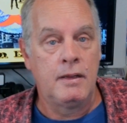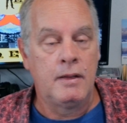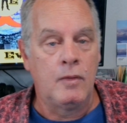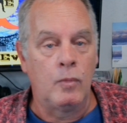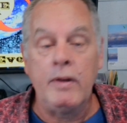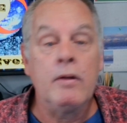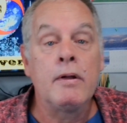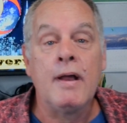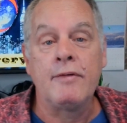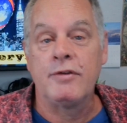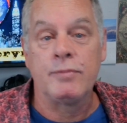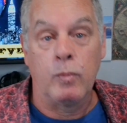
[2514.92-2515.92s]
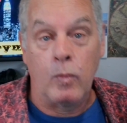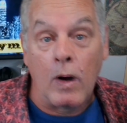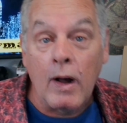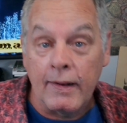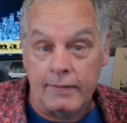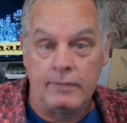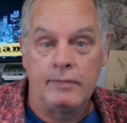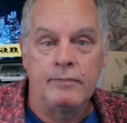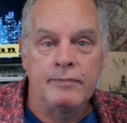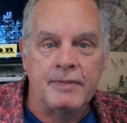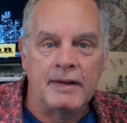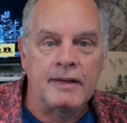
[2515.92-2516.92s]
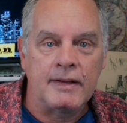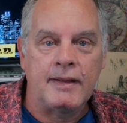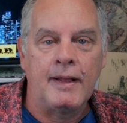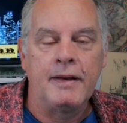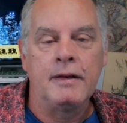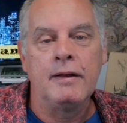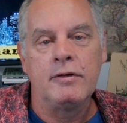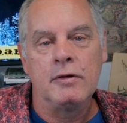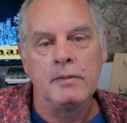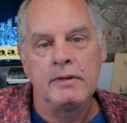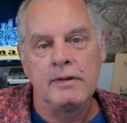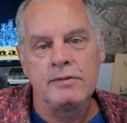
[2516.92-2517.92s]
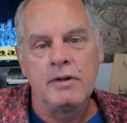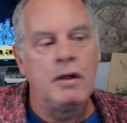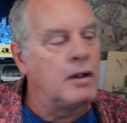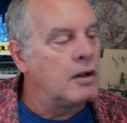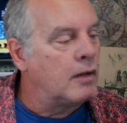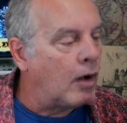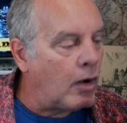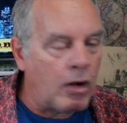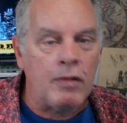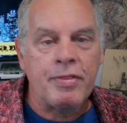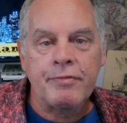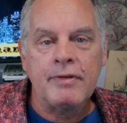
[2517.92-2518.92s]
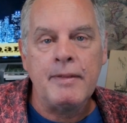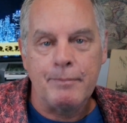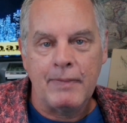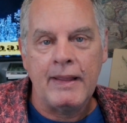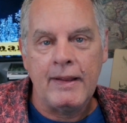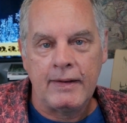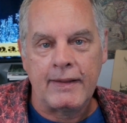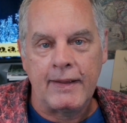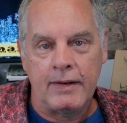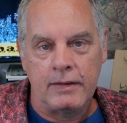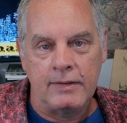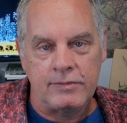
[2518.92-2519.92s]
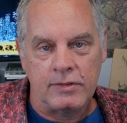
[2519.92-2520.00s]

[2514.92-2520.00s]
We don't have just one fucking candidate doing this. All three main candidates are